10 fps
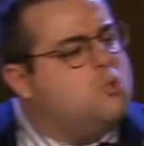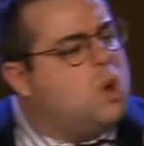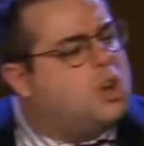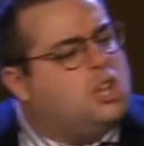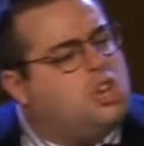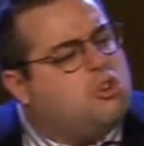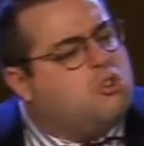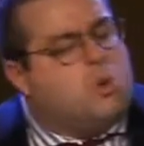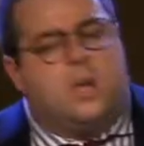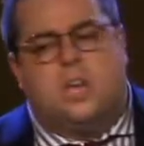are
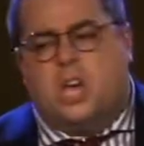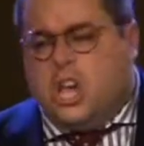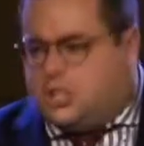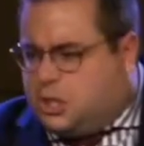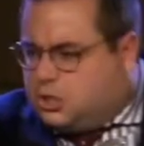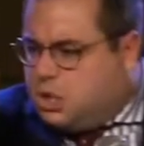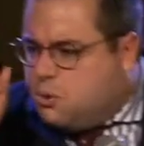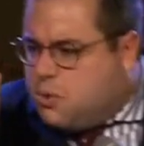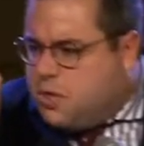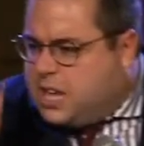you to do
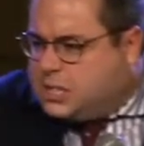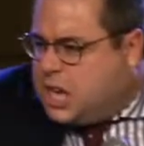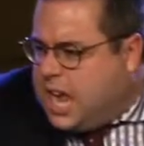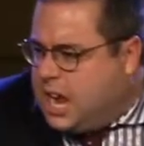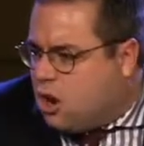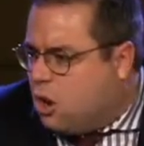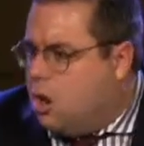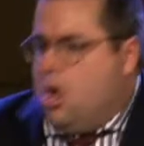this here?